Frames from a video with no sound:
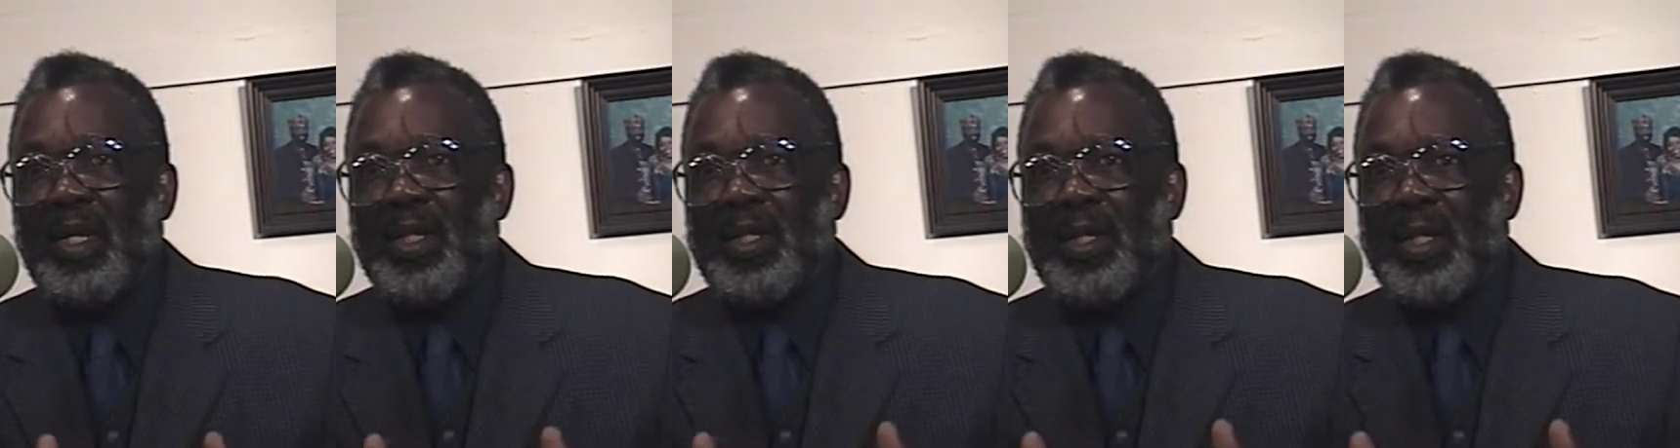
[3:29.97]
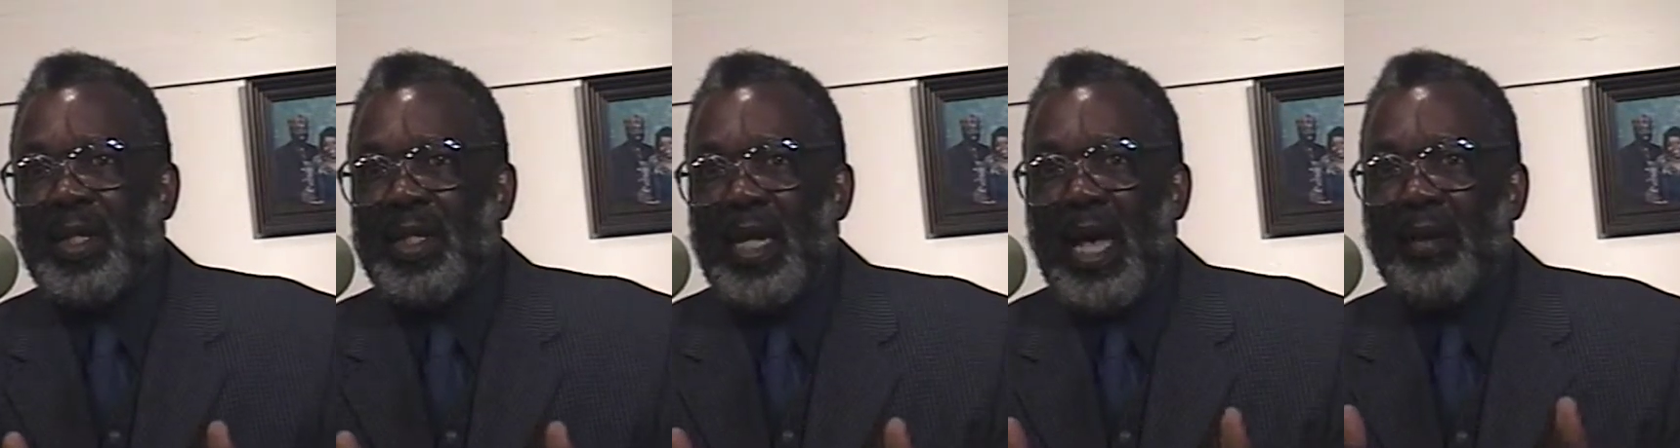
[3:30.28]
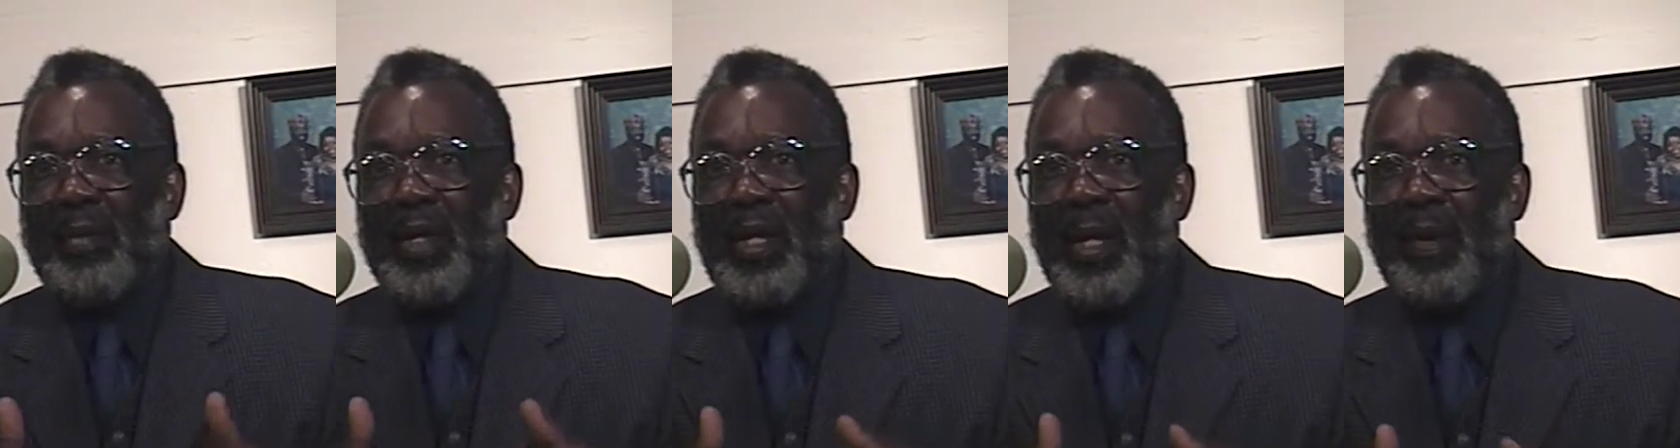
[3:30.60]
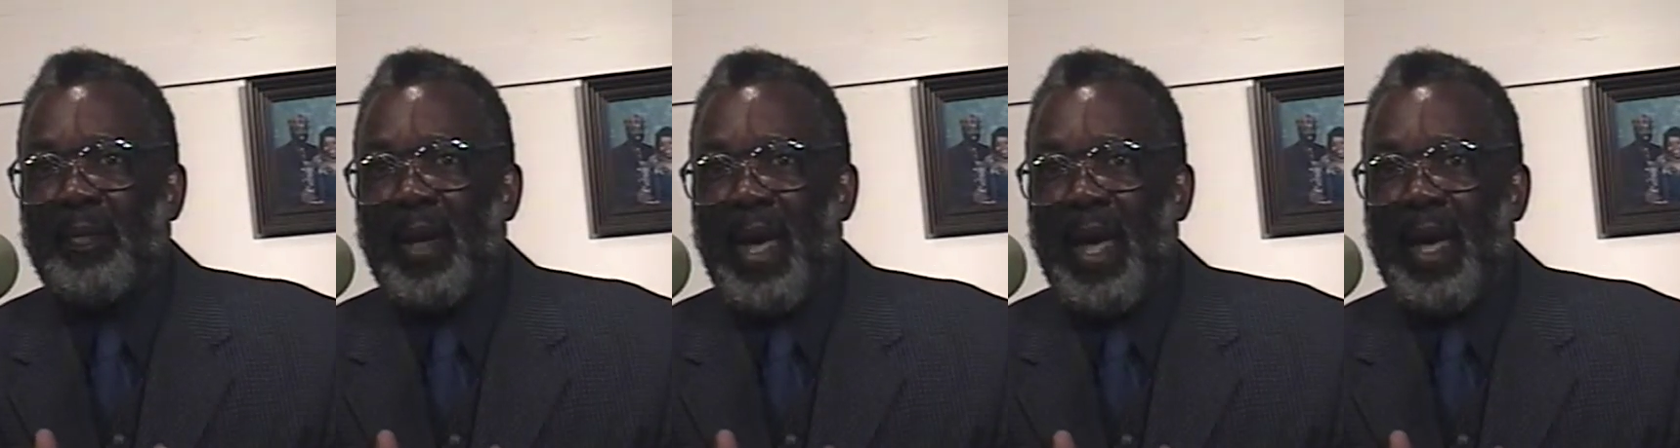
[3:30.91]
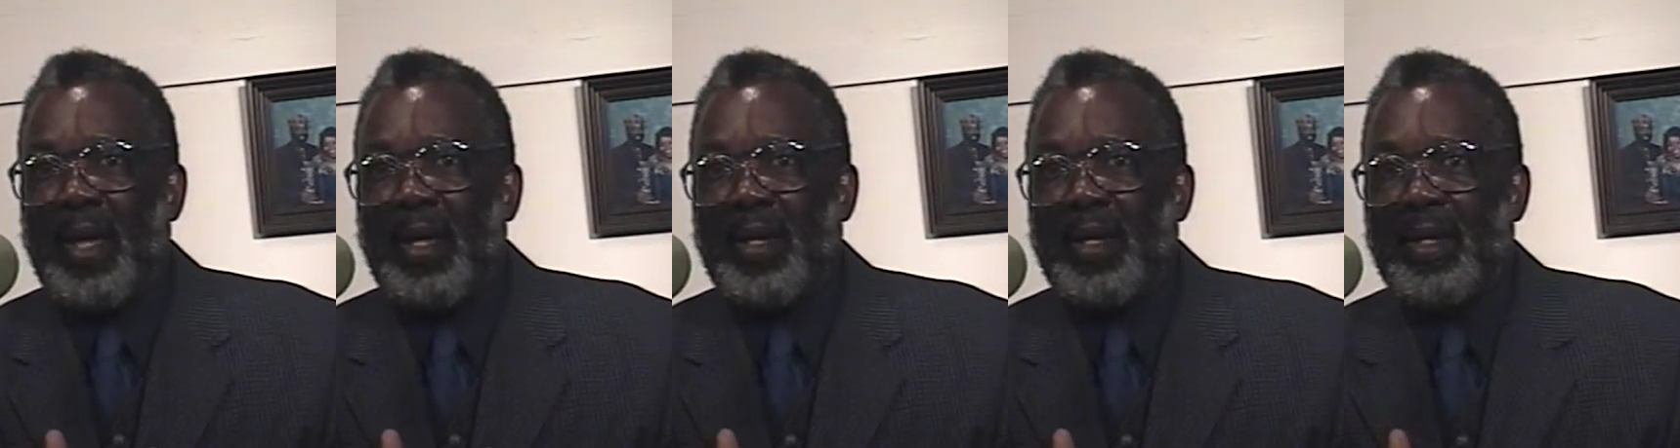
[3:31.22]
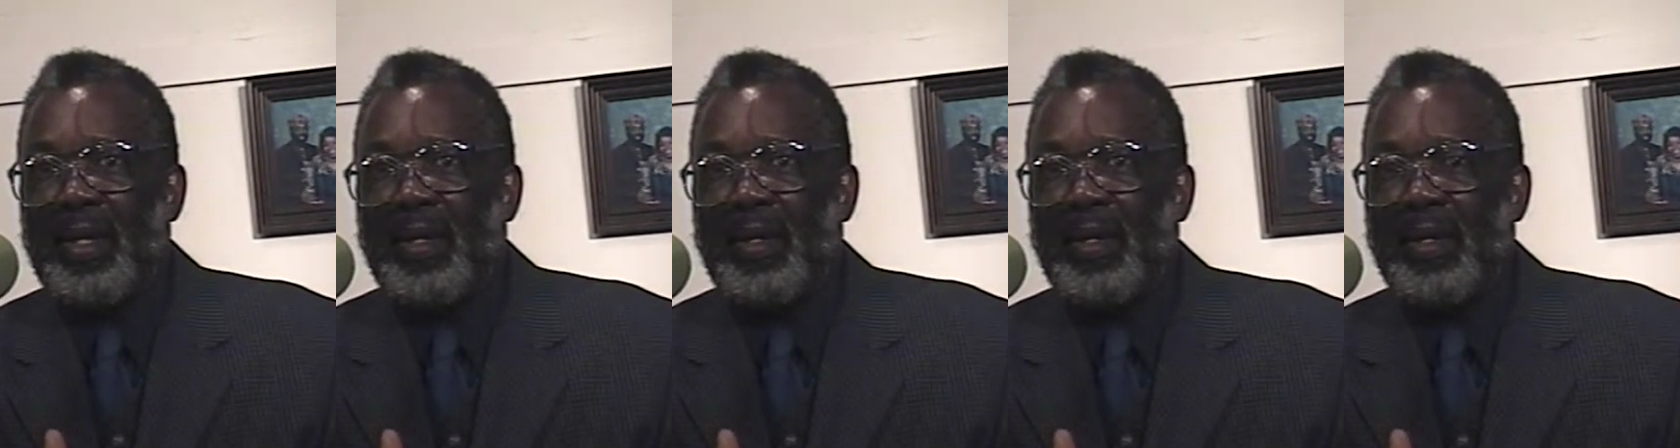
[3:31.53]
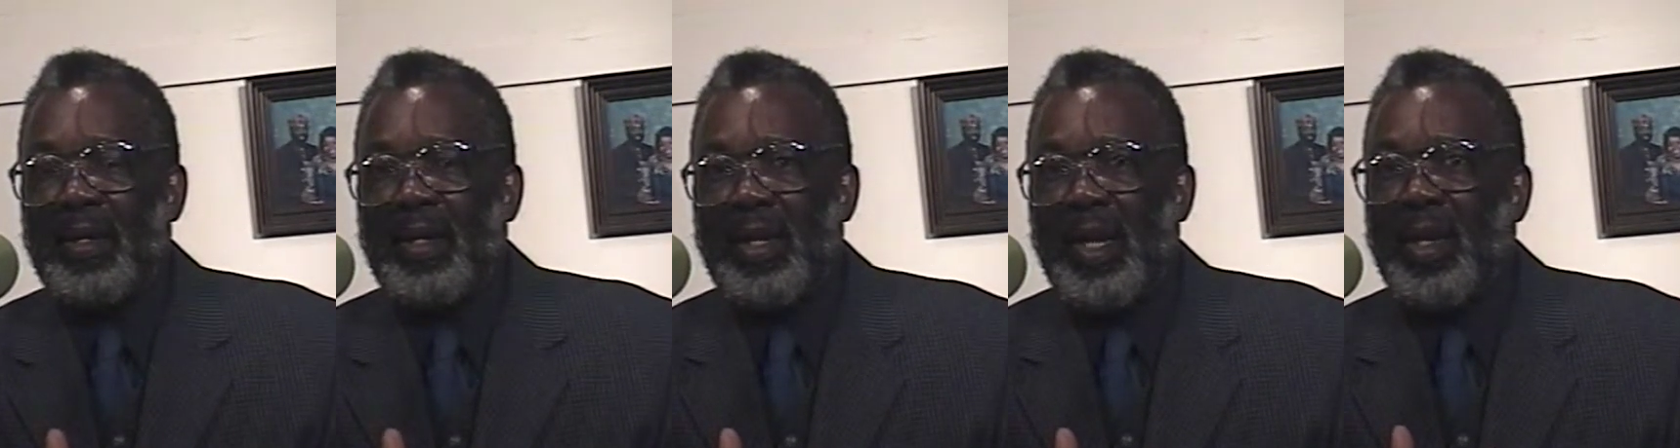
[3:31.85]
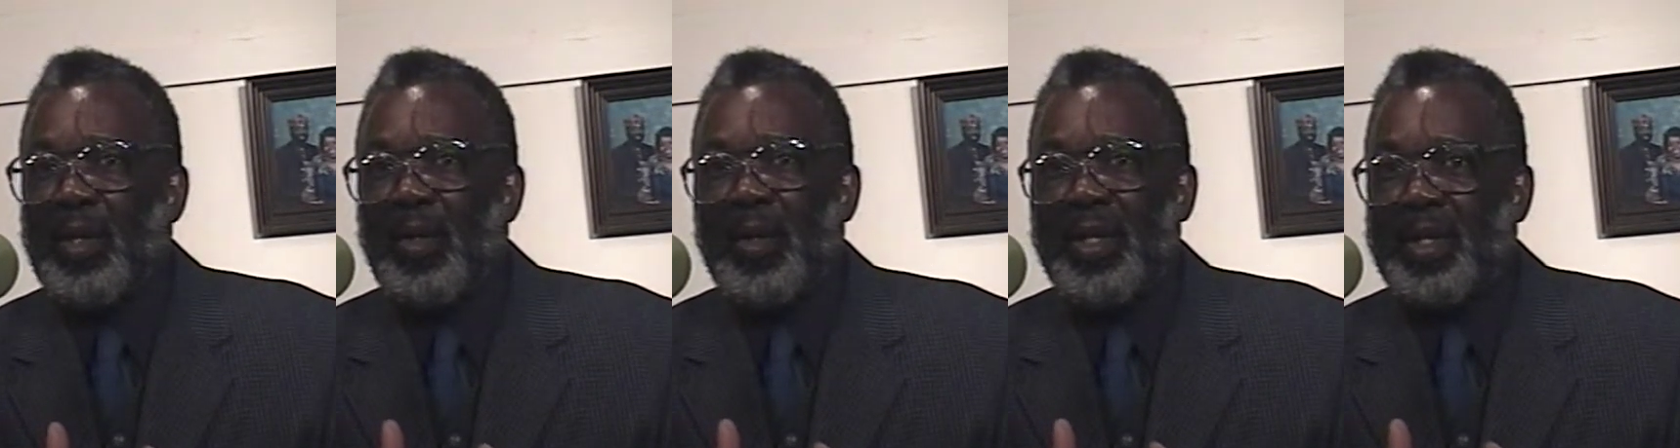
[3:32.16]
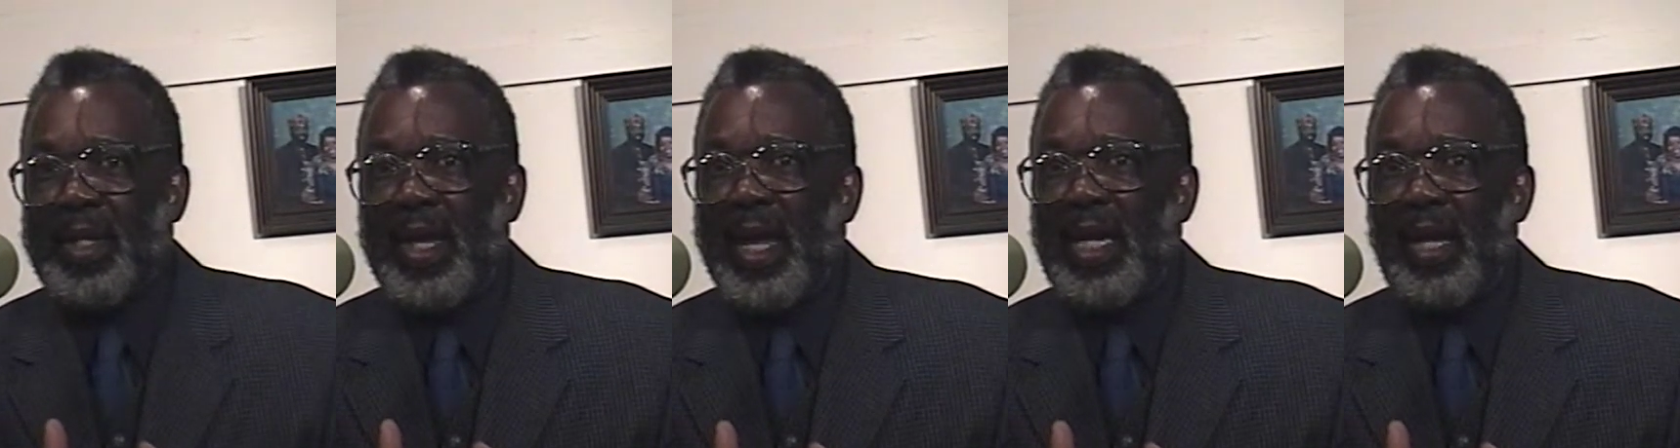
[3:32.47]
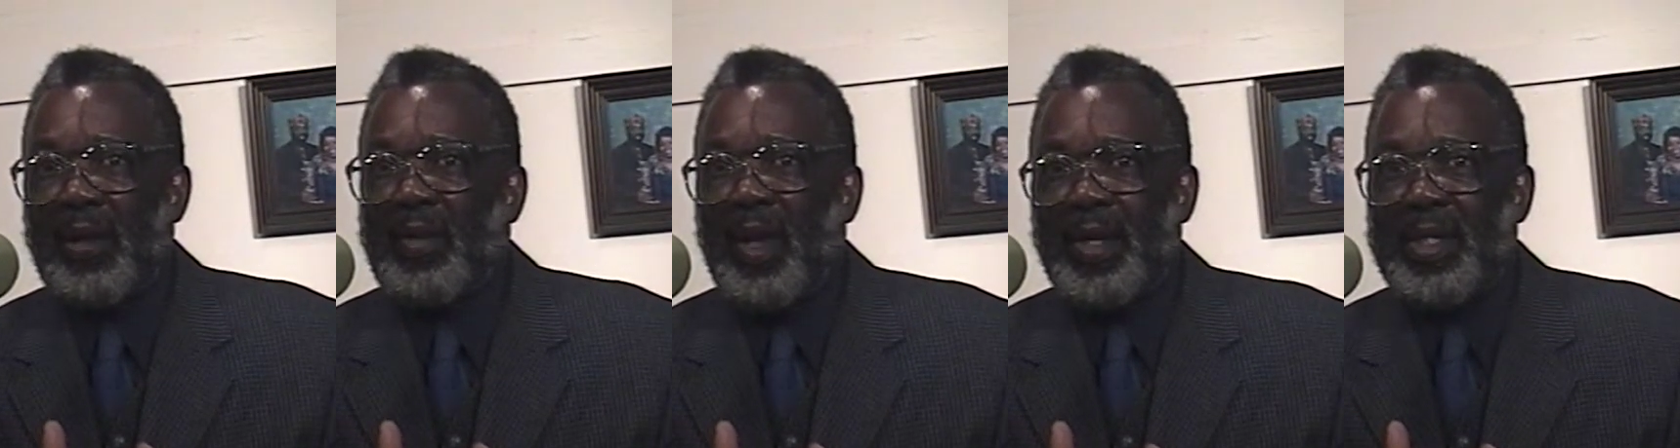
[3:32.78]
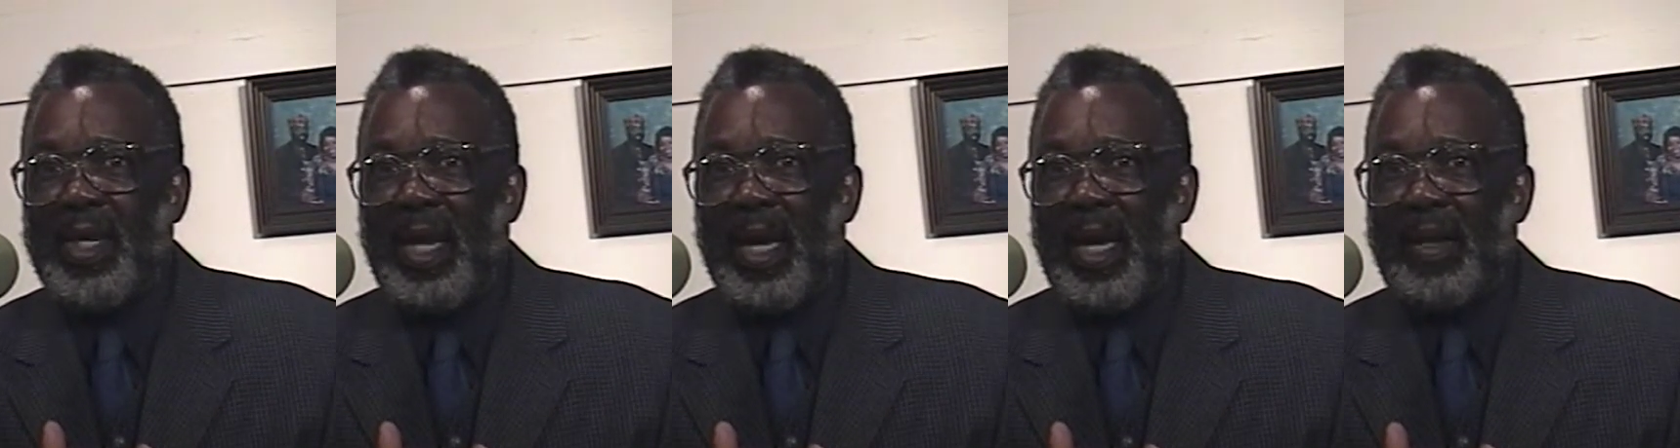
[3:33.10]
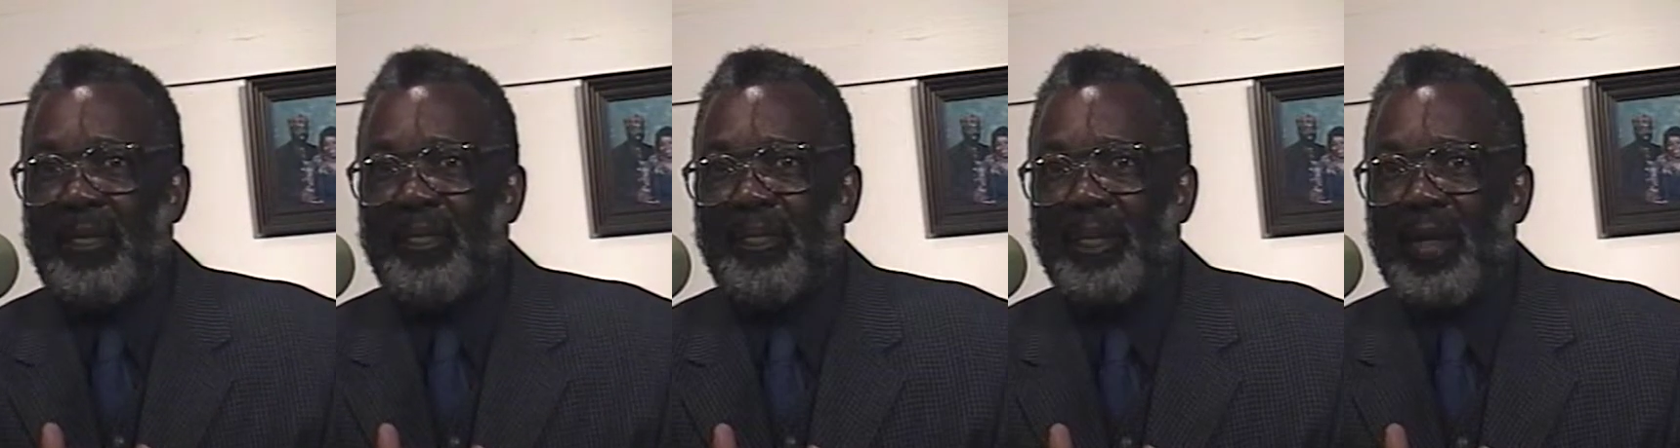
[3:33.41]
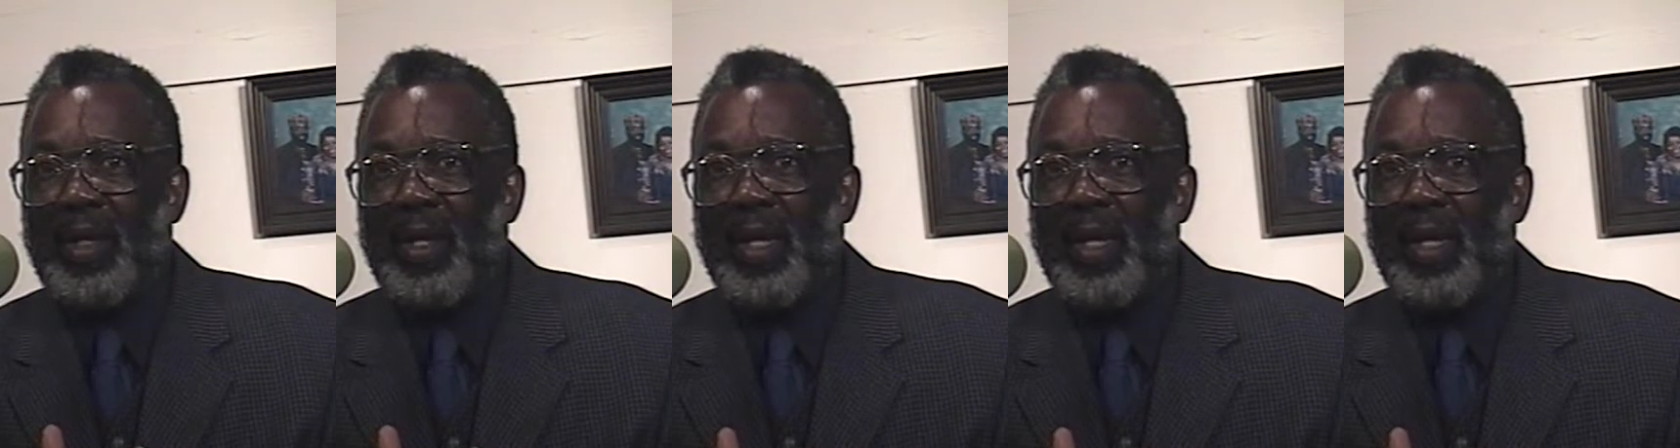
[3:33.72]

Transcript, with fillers: Jesus haven't come back into his kingdom, not yet.